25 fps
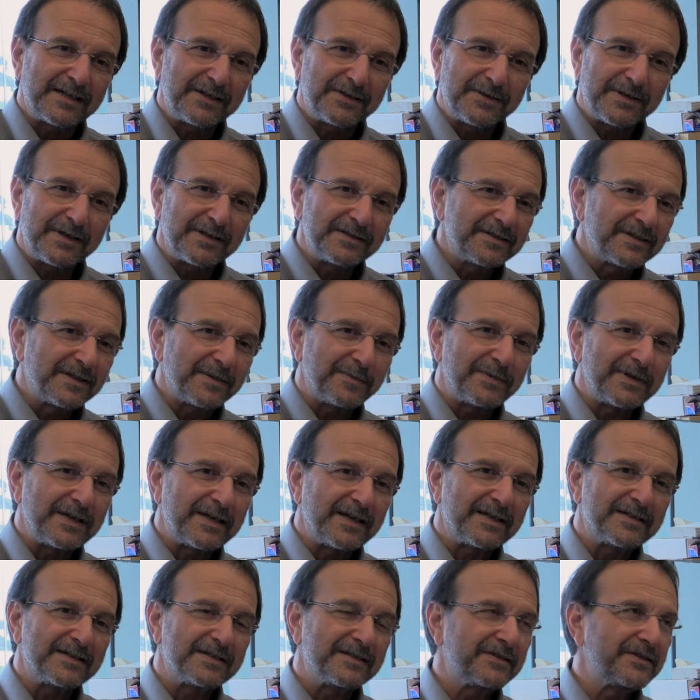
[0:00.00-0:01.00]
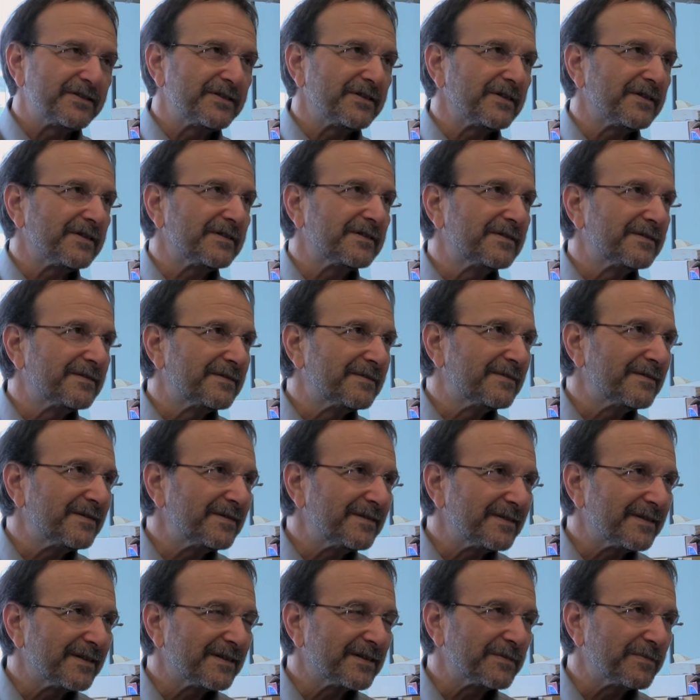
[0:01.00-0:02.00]
Microscopy has just
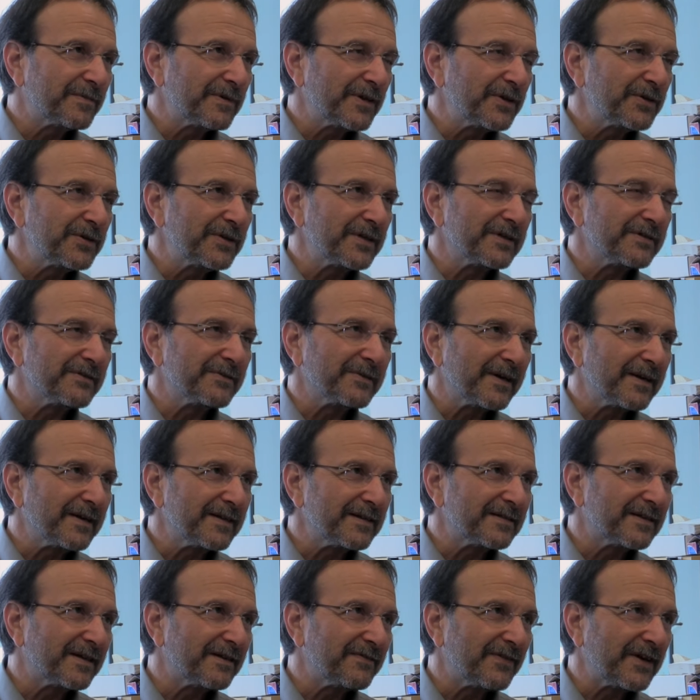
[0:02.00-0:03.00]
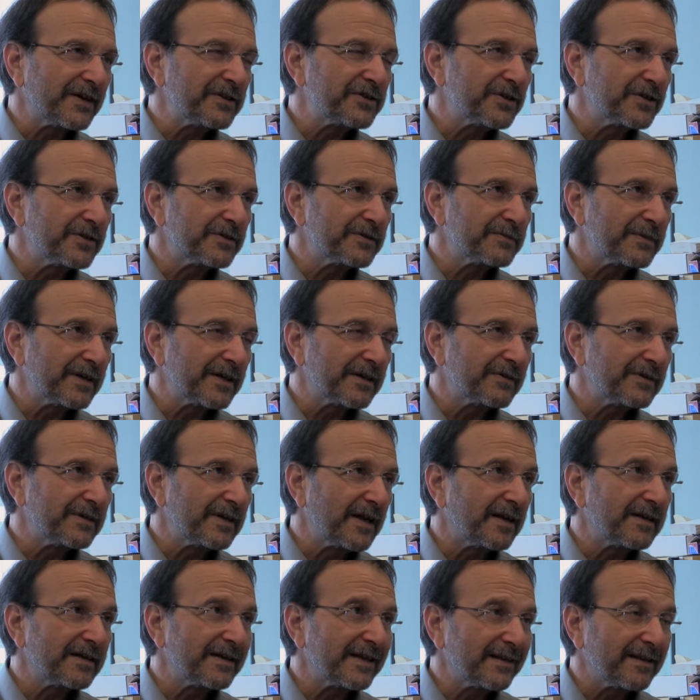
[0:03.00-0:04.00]
exploded, right? Conventional micro,
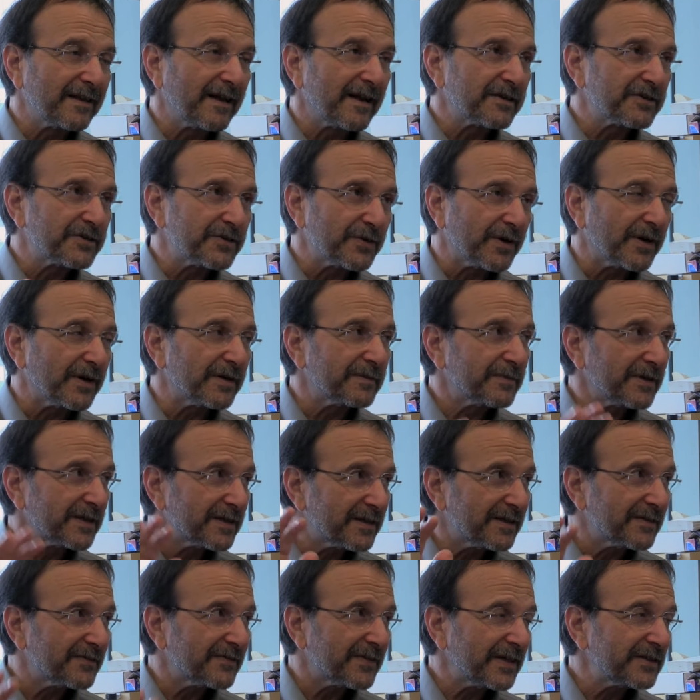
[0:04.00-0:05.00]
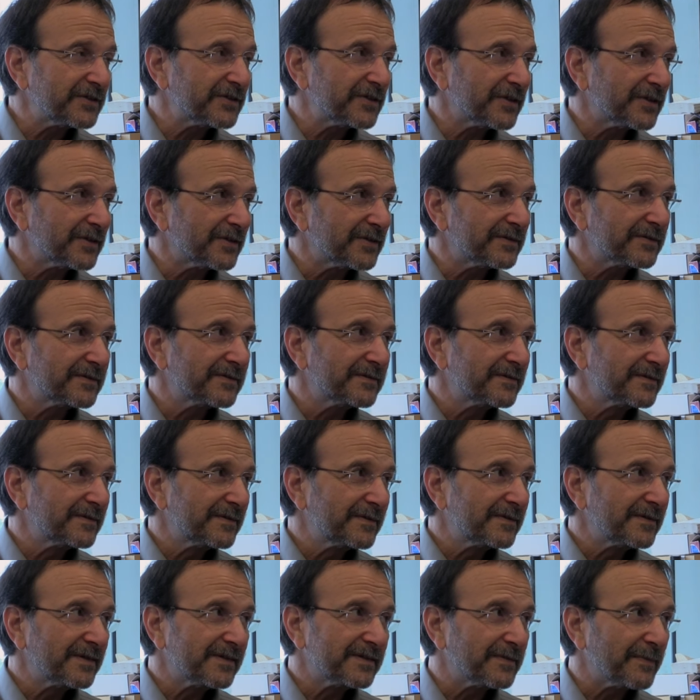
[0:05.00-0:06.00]
not electron, but conventional.
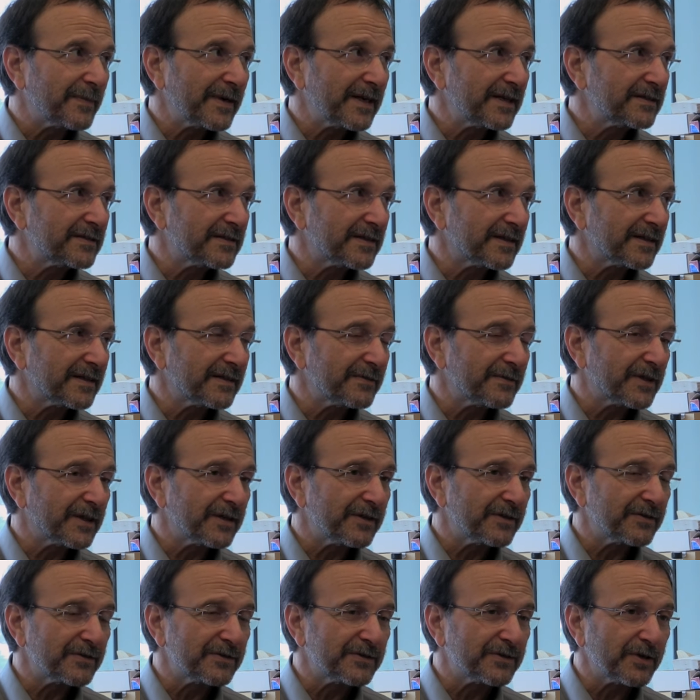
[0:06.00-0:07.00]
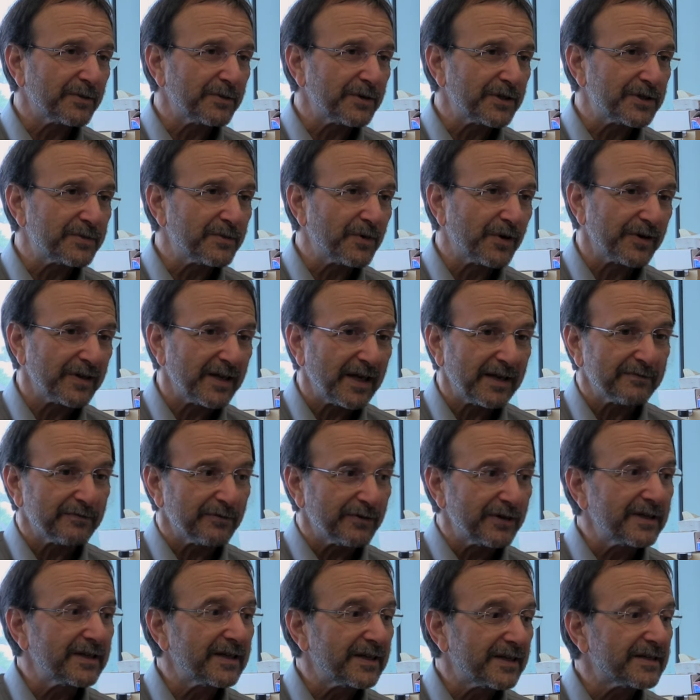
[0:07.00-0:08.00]
Absolutely. It can do so much more, and that
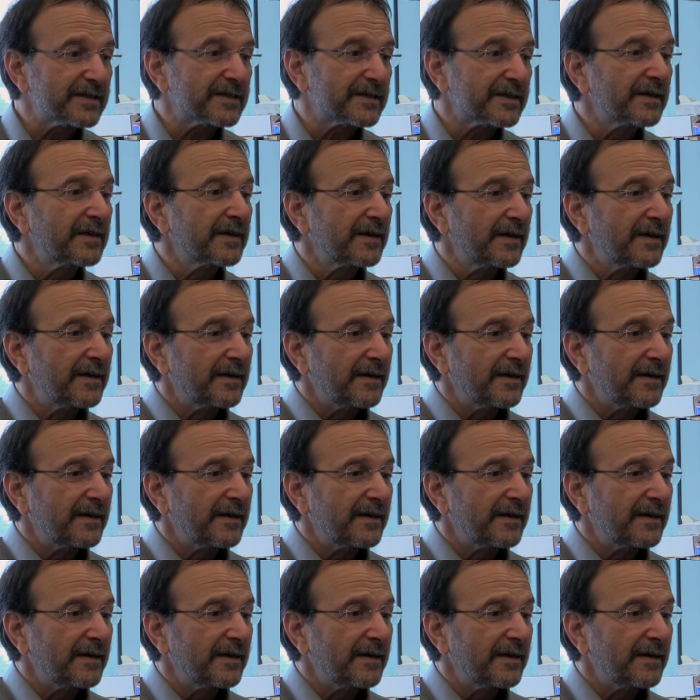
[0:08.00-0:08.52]
really is